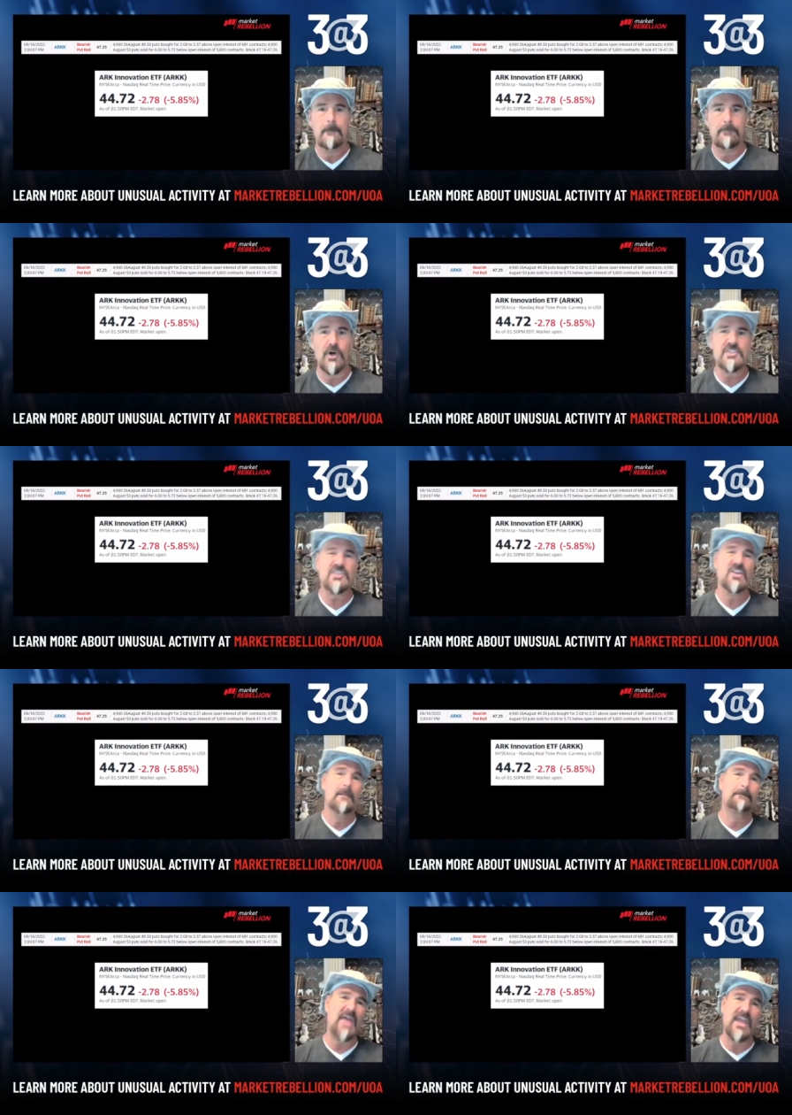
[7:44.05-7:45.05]
puts
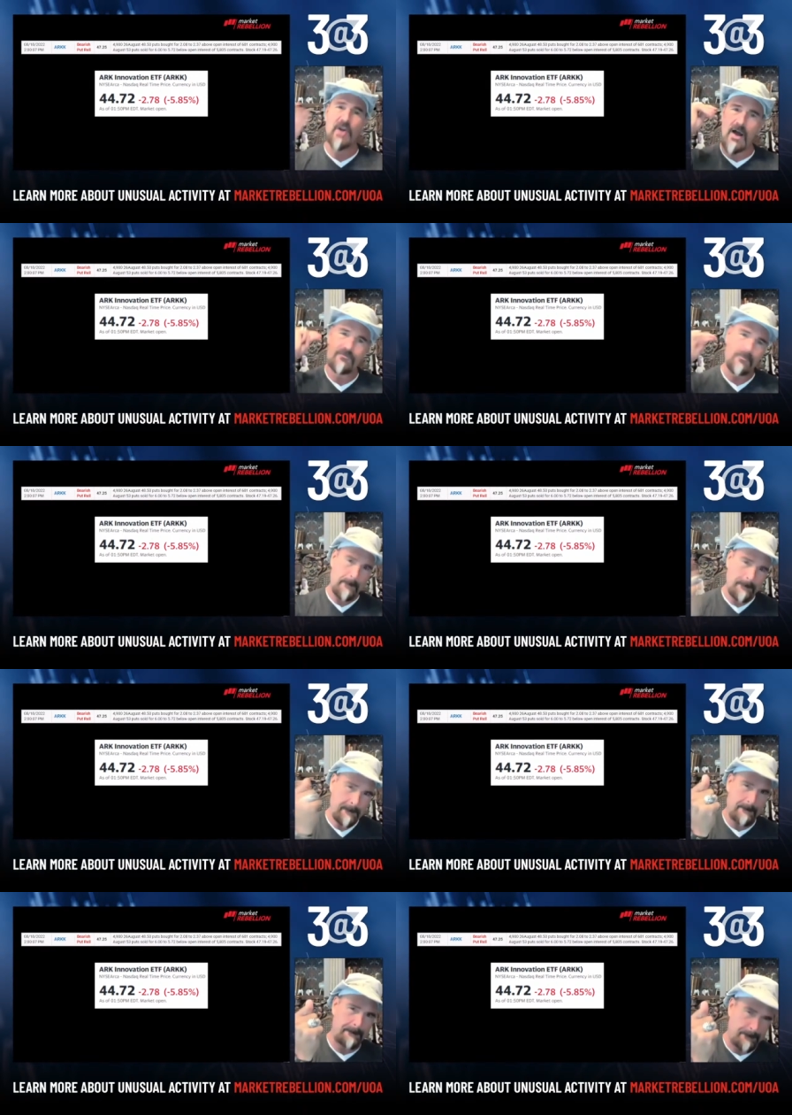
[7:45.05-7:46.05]
paid off
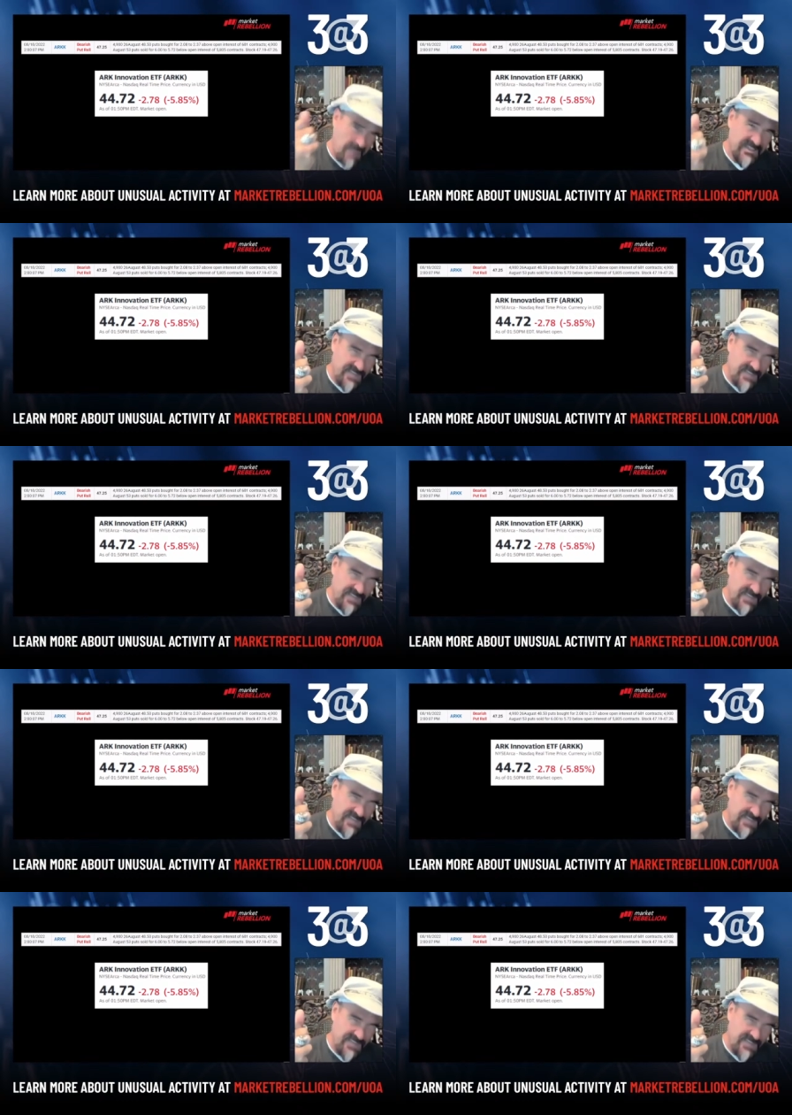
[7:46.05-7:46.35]
big